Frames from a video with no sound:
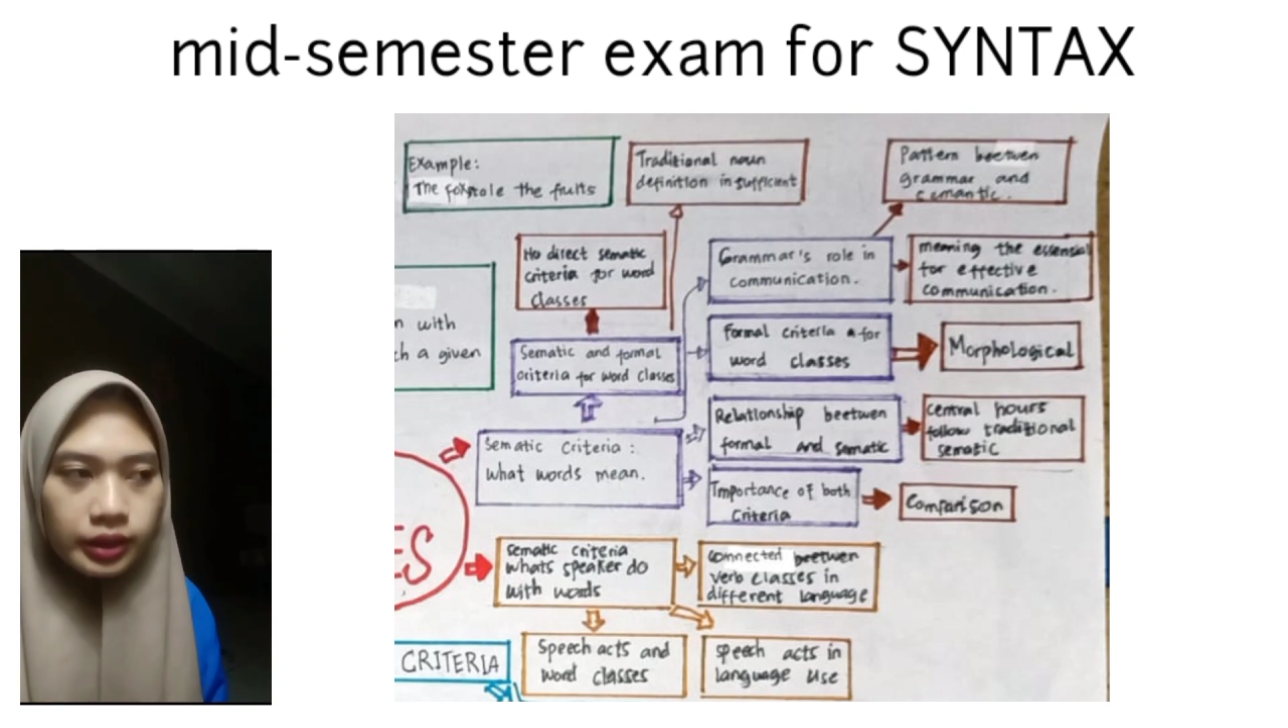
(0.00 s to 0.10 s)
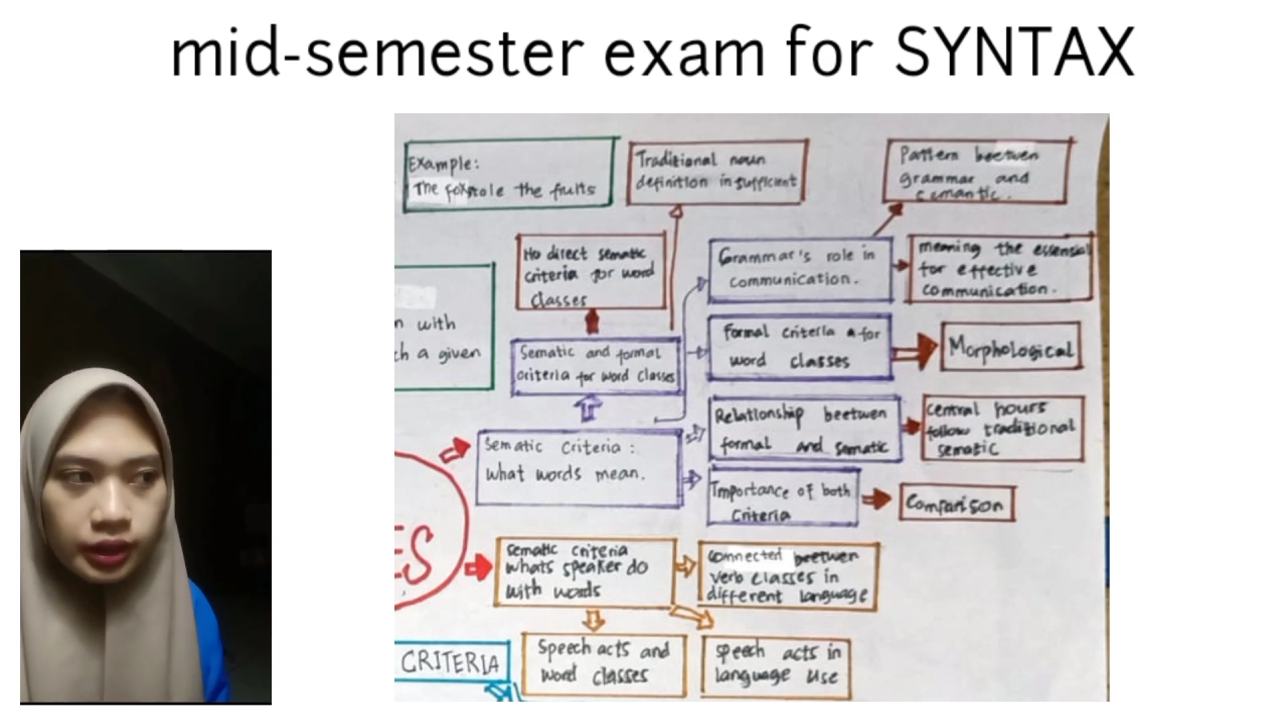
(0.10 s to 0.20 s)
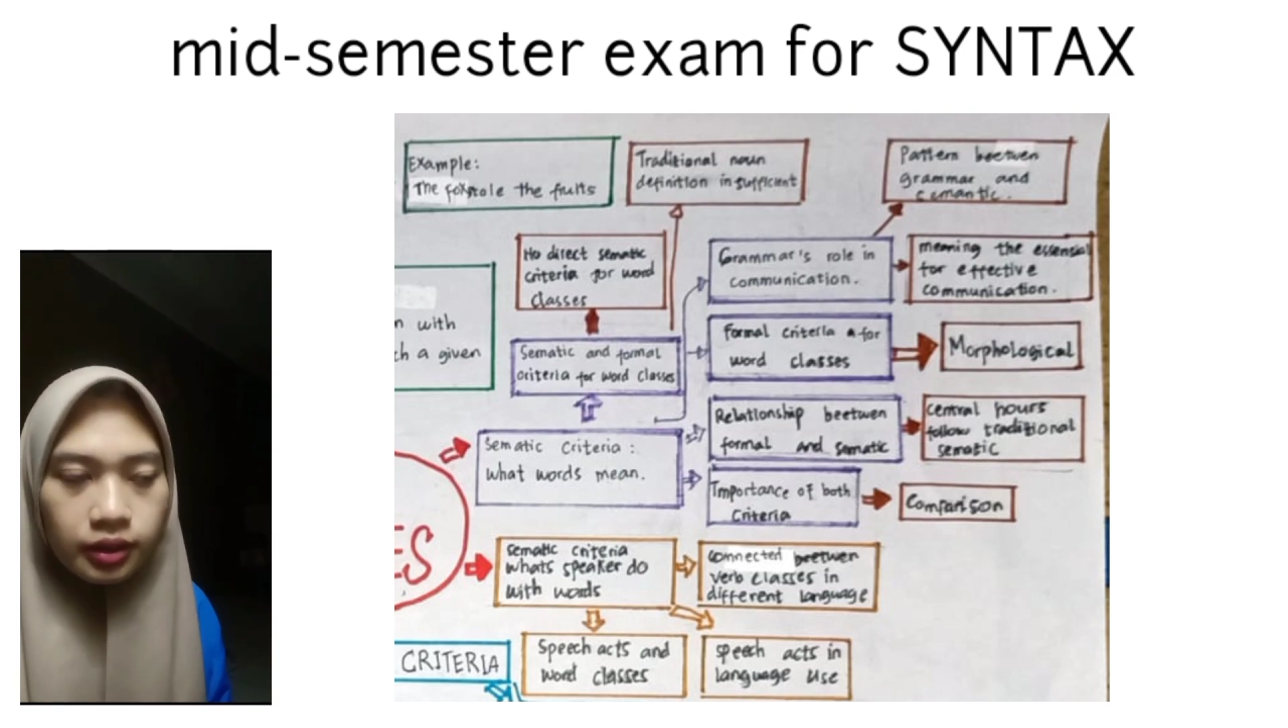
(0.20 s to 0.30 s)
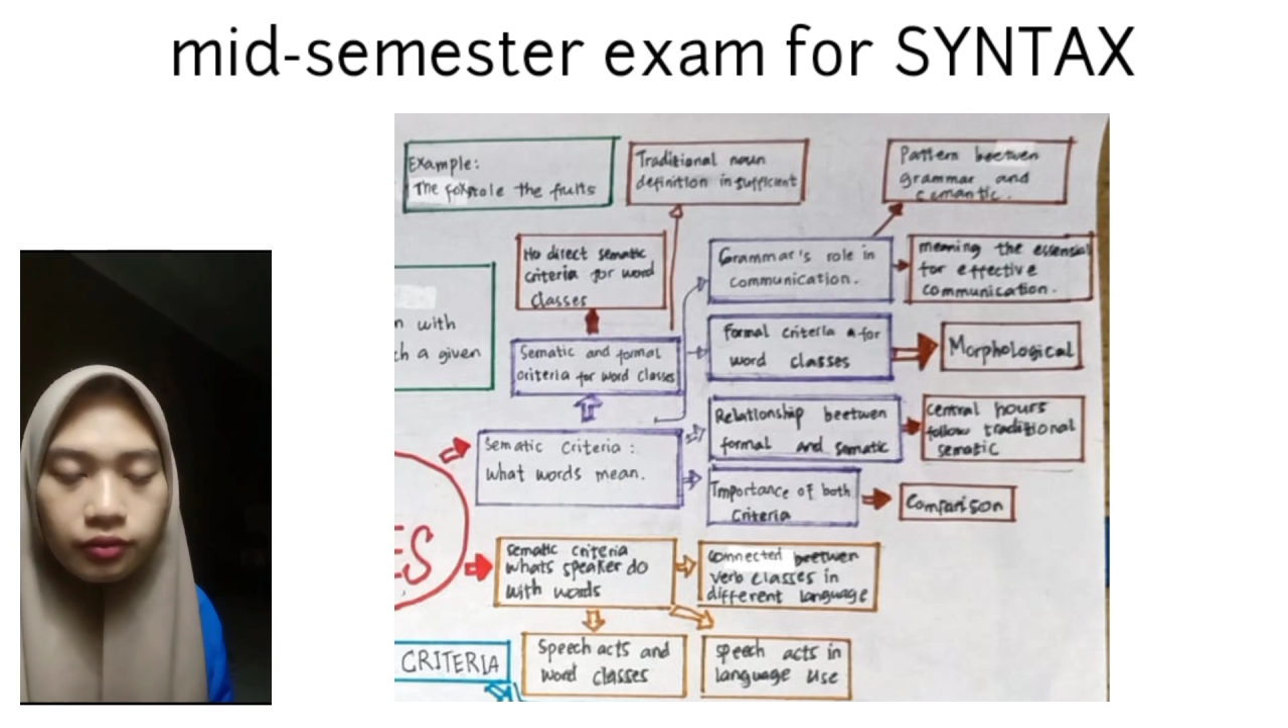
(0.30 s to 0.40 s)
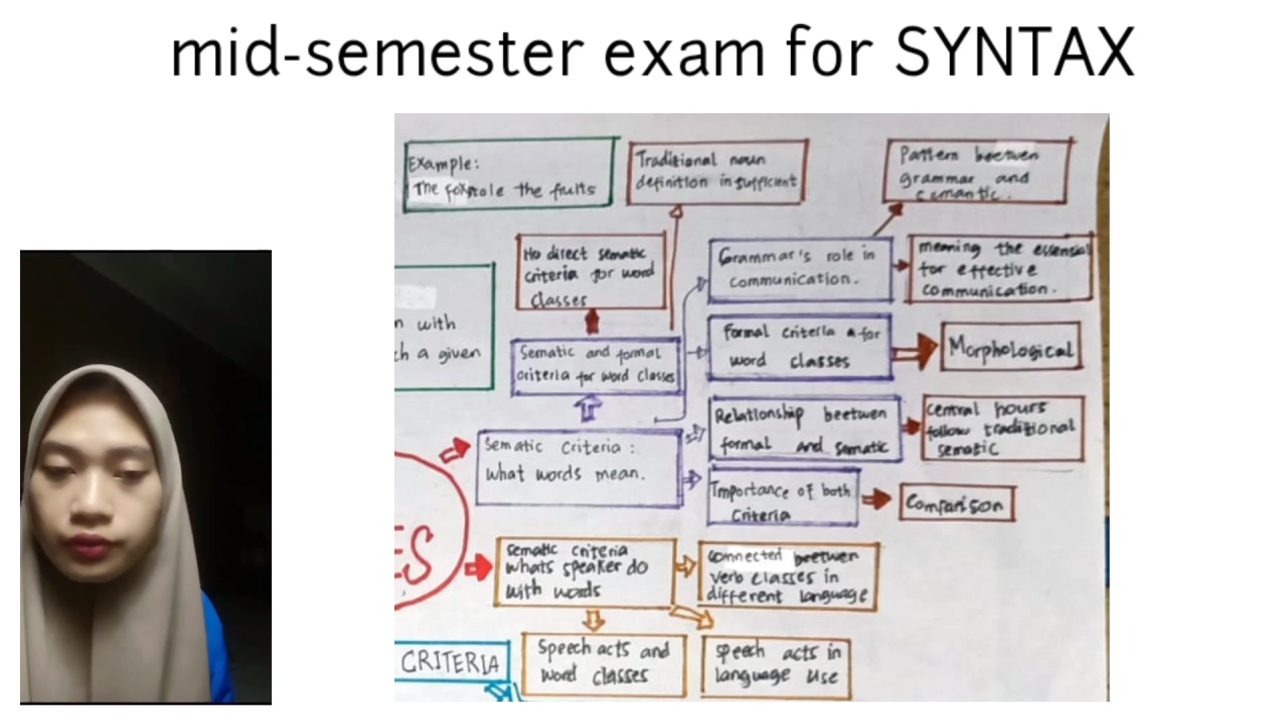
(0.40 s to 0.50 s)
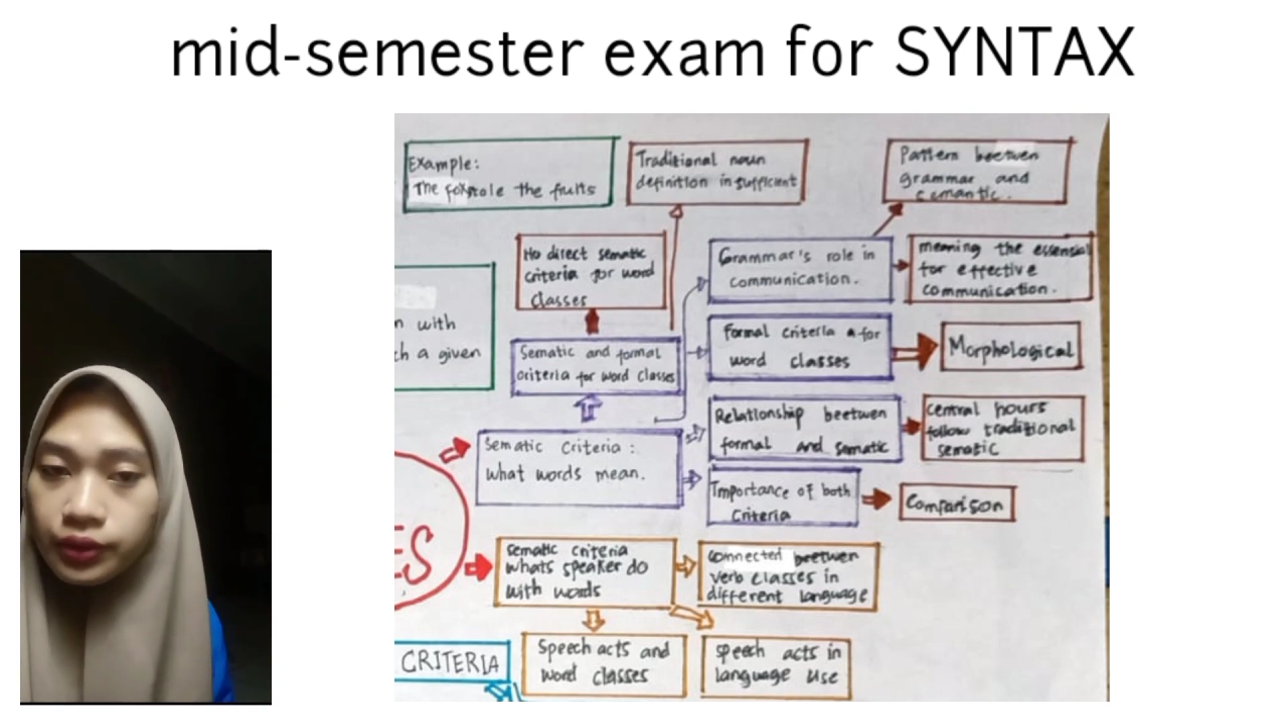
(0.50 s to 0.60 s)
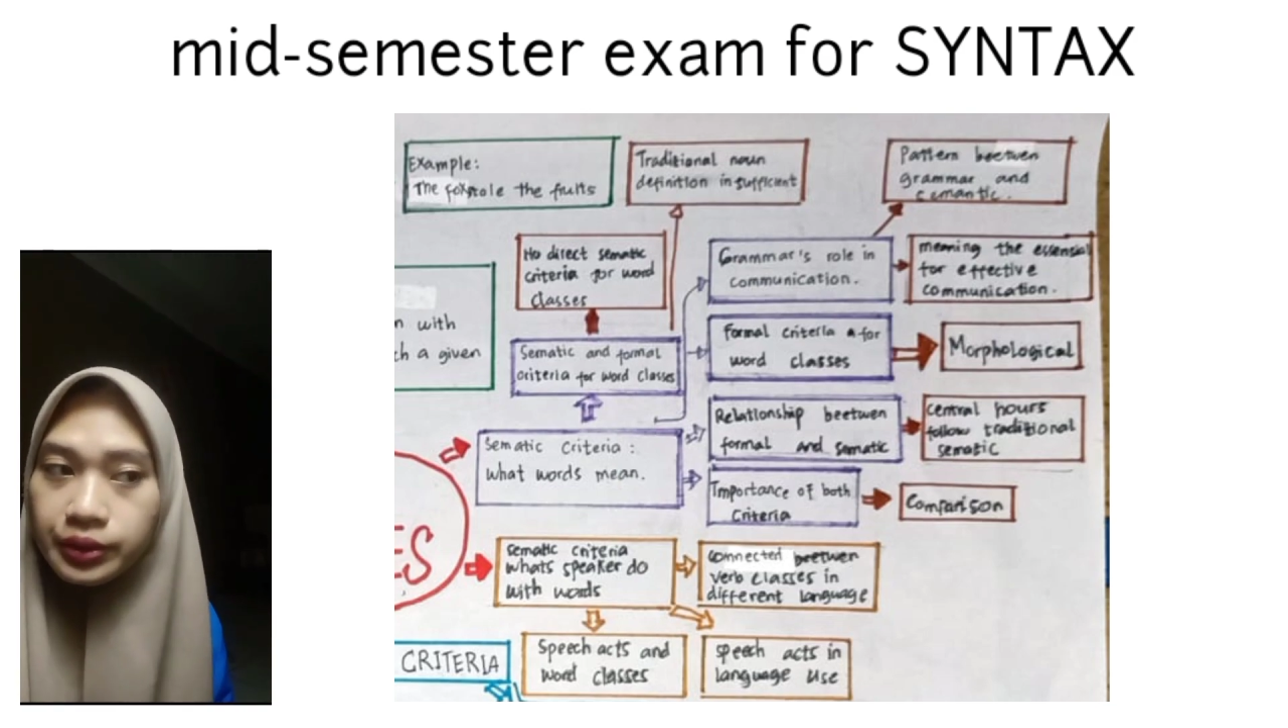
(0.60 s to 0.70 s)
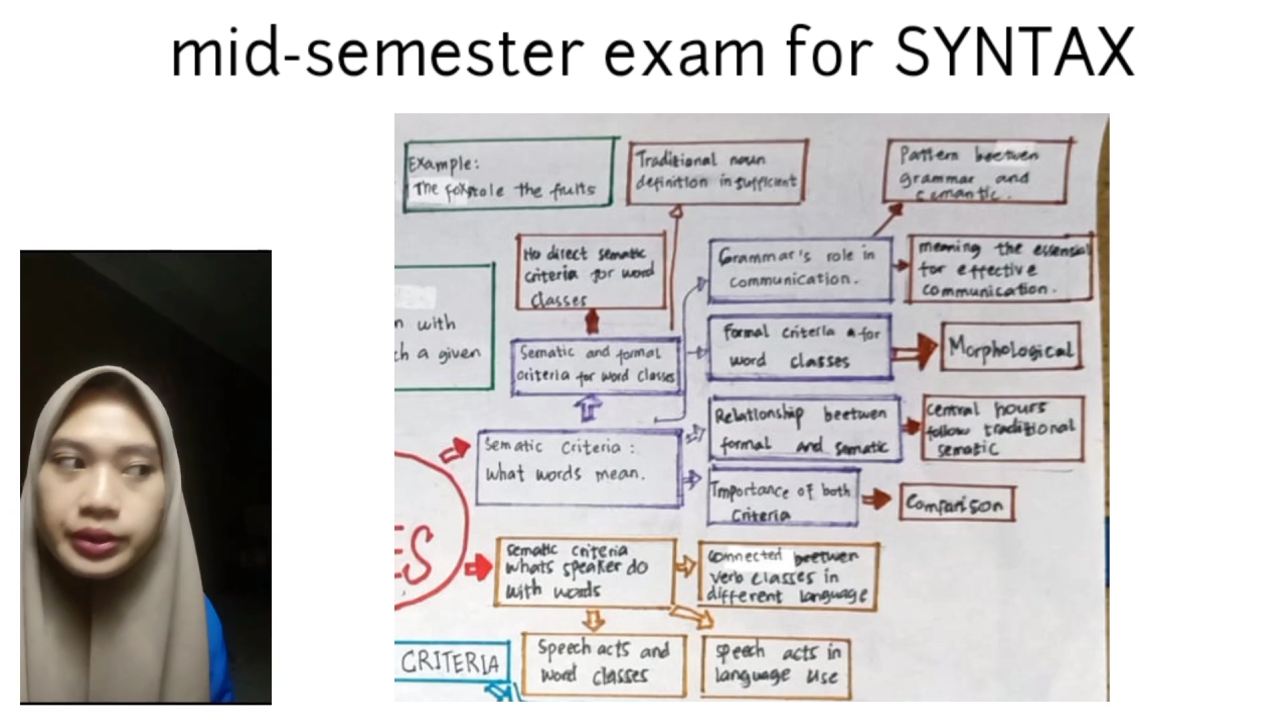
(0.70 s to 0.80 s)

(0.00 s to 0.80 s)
different